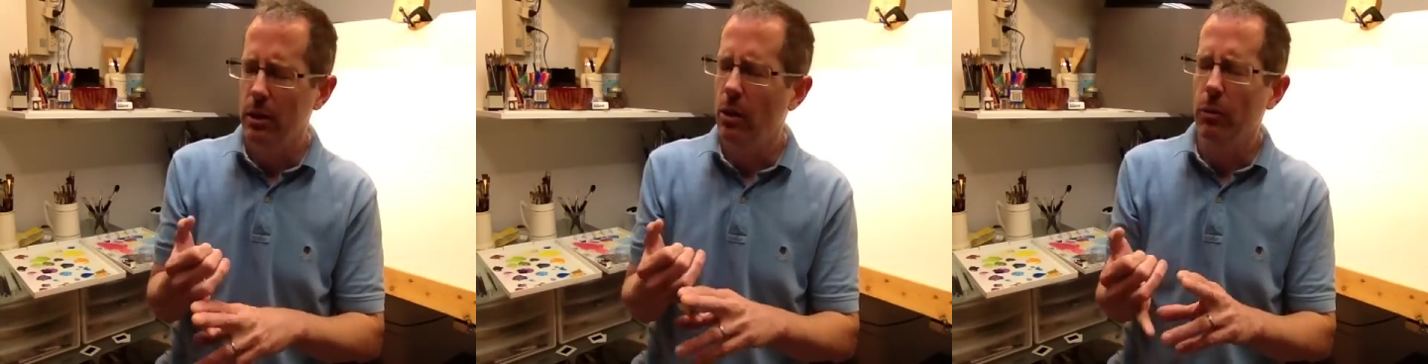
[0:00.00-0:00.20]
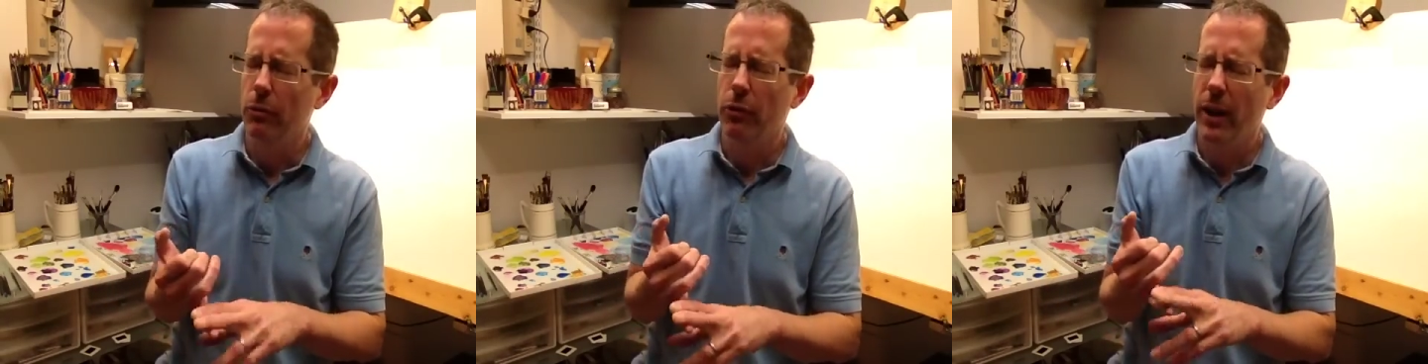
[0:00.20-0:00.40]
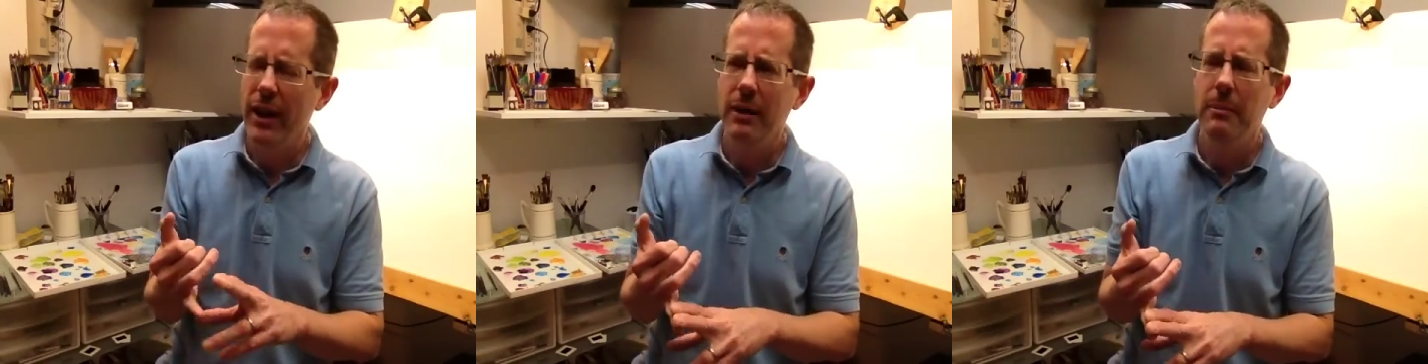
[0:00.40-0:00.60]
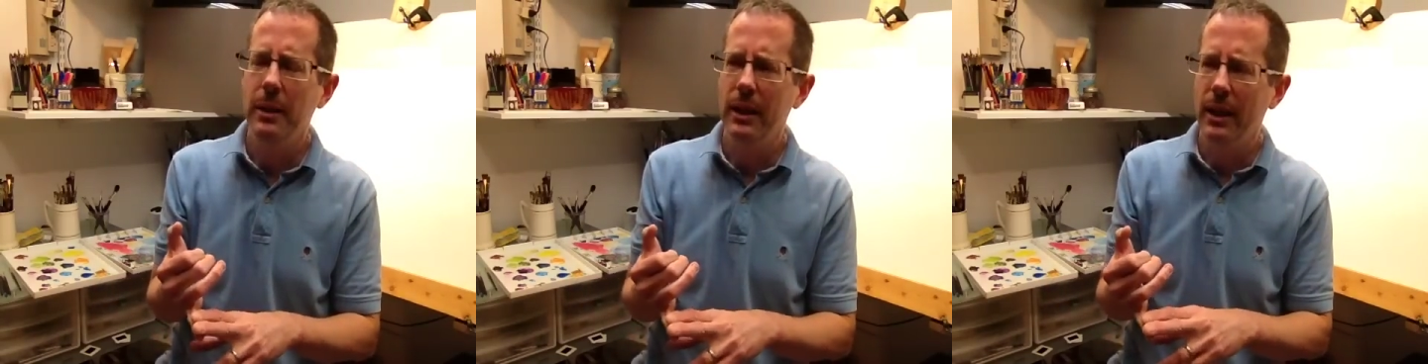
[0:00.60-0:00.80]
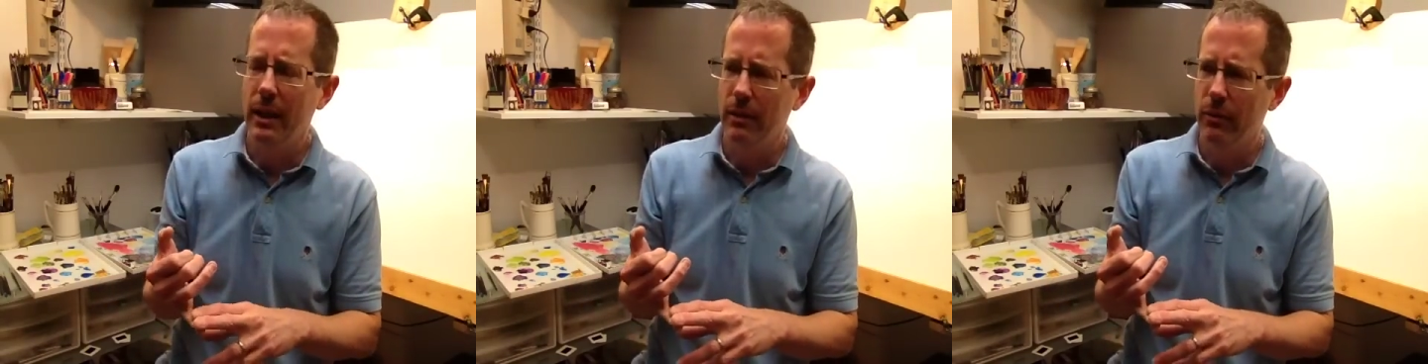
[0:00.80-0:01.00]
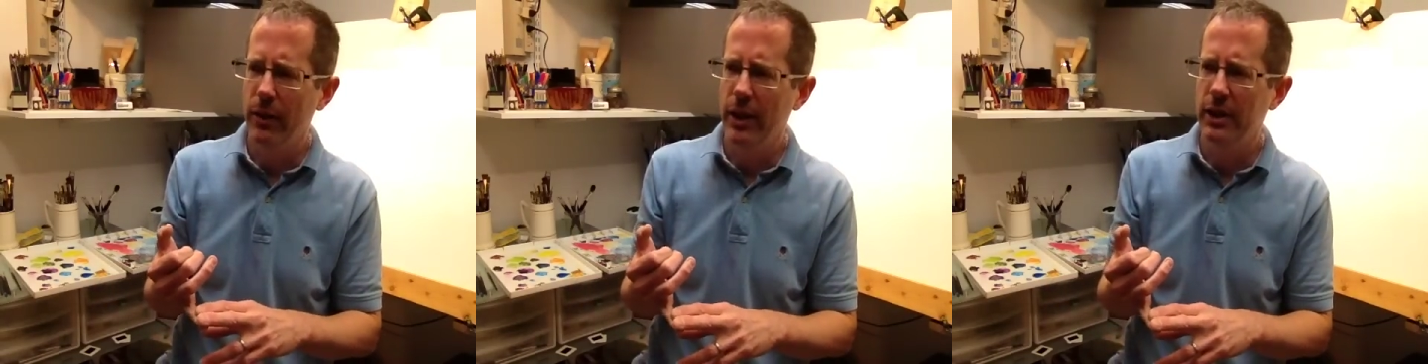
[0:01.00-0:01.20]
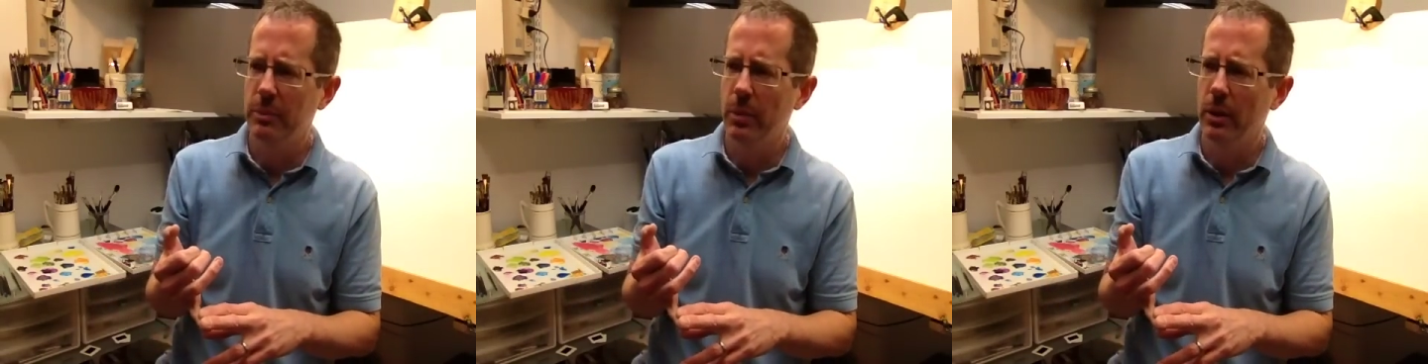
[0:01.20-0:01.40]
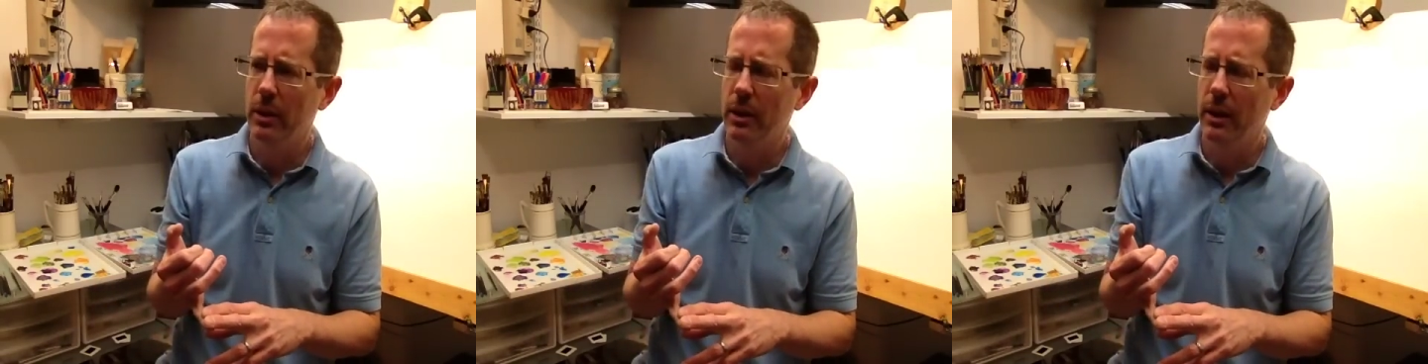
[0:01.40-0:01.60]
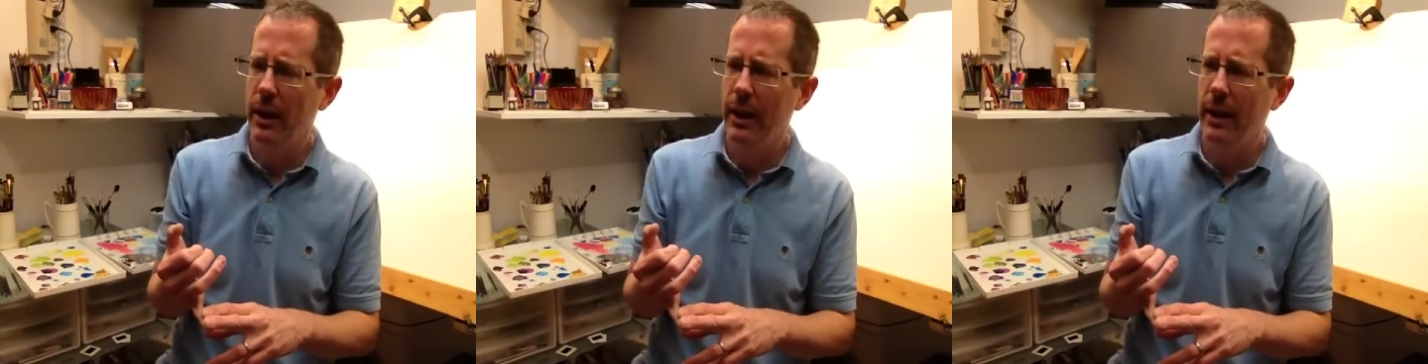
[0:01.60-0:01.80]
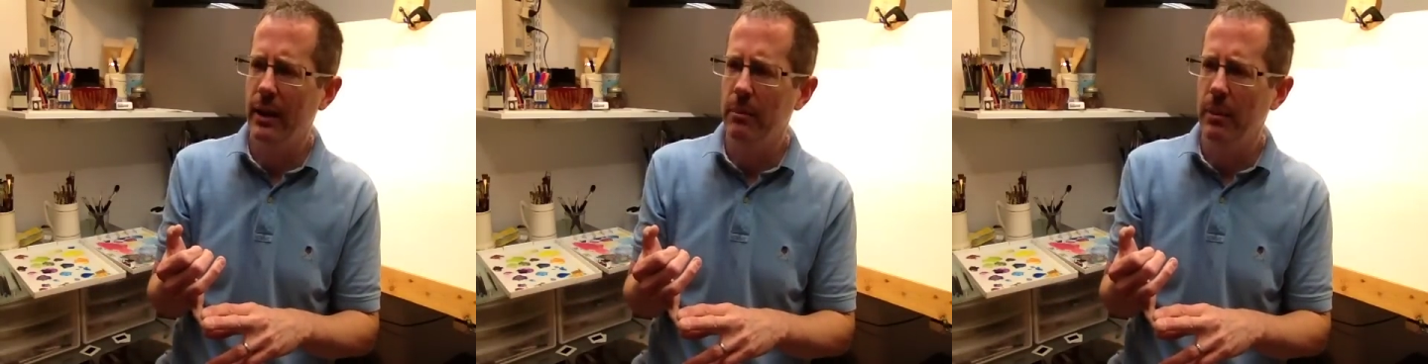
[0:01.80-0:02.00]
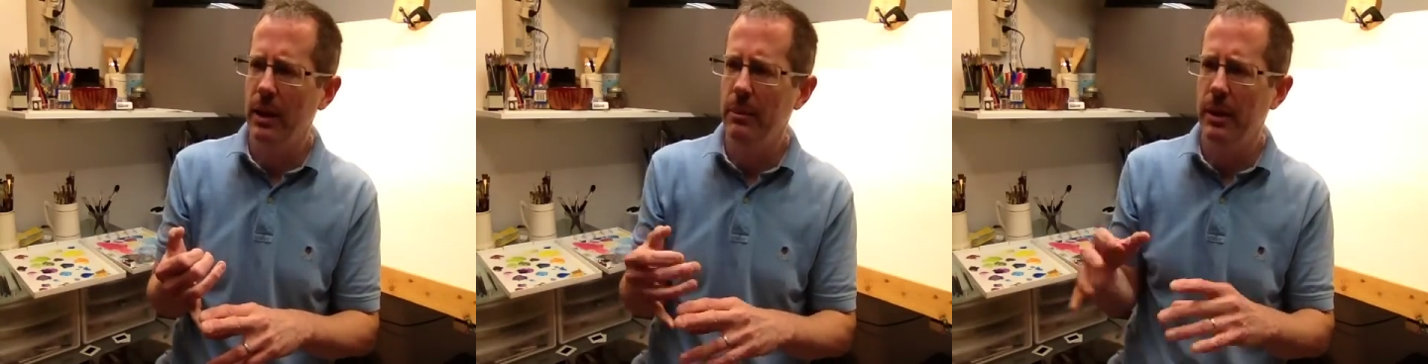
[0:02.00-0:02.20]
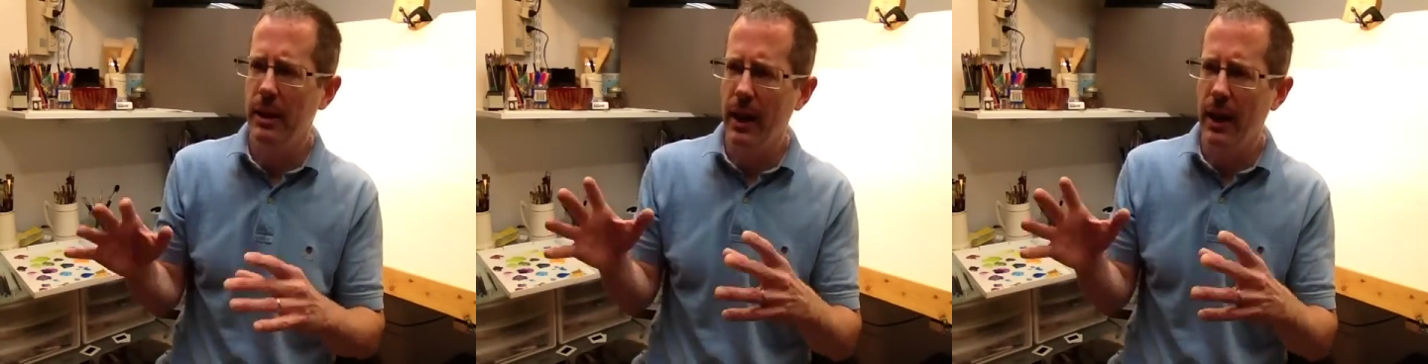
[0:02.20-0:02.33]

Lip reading: friend me on Facebook, and maybe